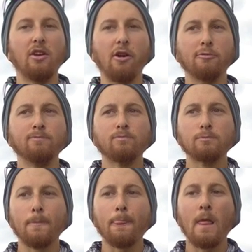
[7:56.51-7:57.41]
here,
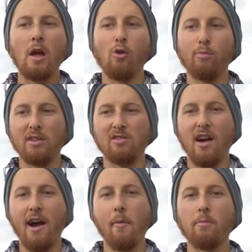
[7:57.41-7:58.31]
hoping
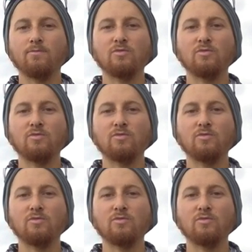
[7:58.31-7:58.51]
that